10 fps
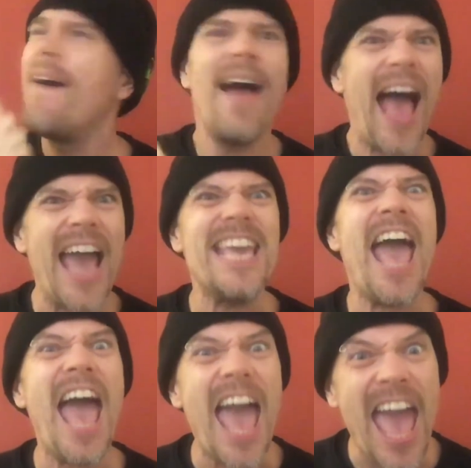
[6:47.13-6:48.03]
a
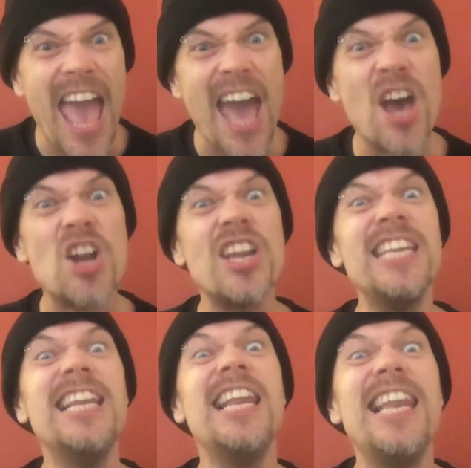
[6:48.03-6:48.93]
hairy
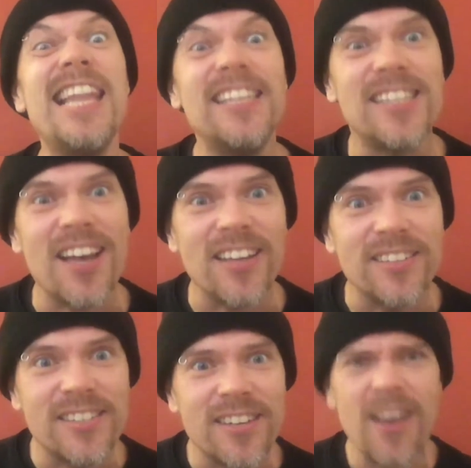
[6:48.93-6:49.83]
lizard.
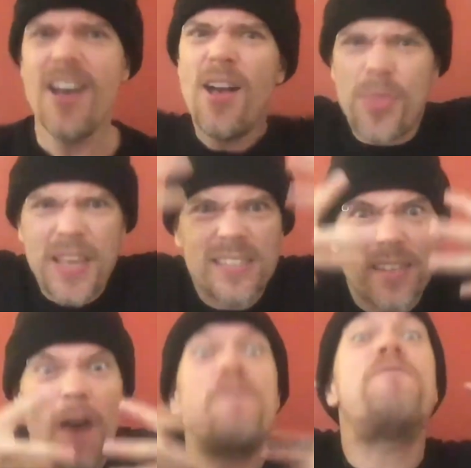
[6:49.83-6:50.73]
This
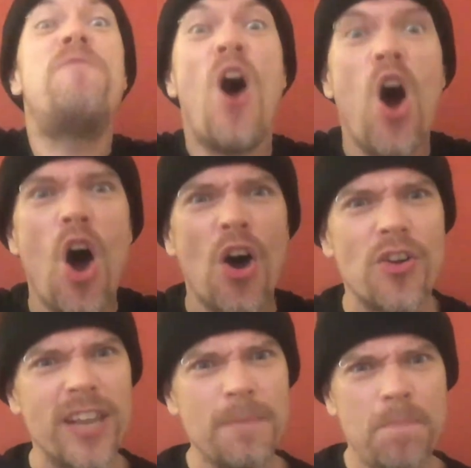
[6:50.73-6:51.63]

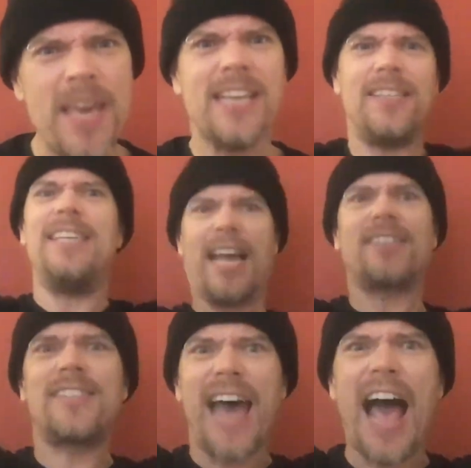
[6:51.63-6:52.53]
furry beast
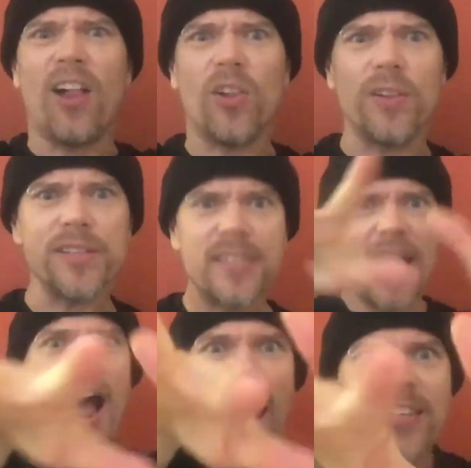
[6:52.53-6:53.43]
excels
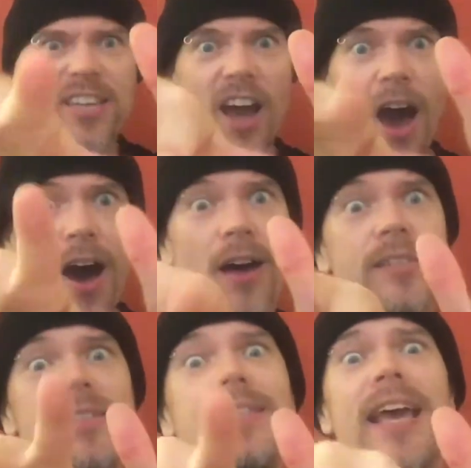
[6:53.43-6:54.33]
at
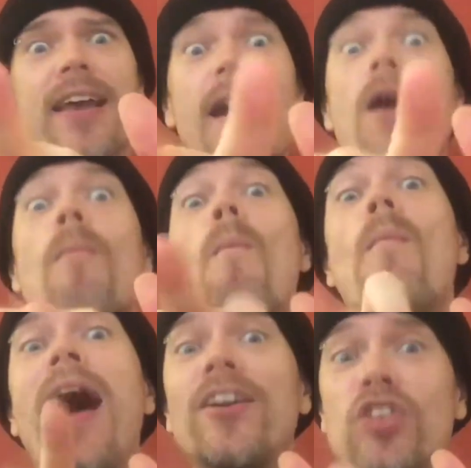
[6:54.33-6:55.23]
casting
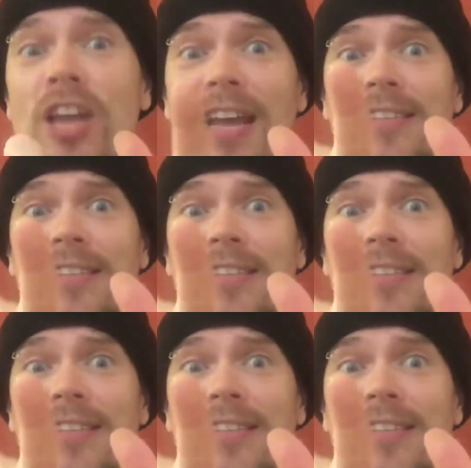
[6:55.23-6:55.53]
magic